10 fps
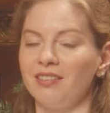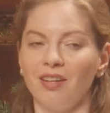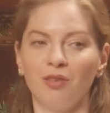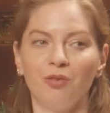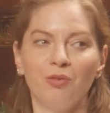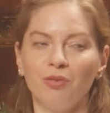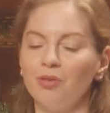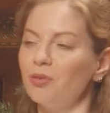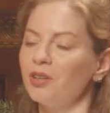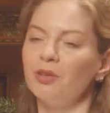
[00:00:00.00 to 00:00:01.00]
that who
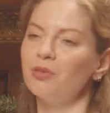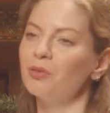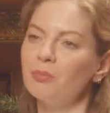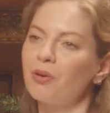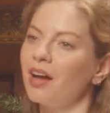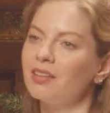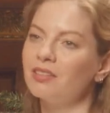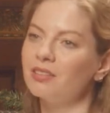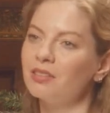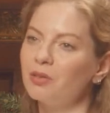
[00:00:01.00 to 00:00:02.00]
are you to
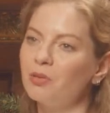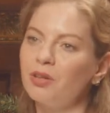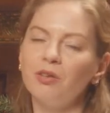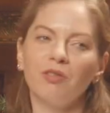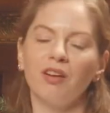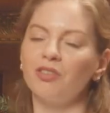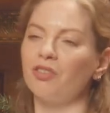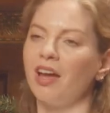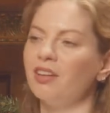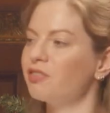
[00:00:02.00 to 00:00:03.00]
impress? Who are you there
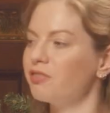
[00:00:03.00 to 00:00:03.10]
trying to fix?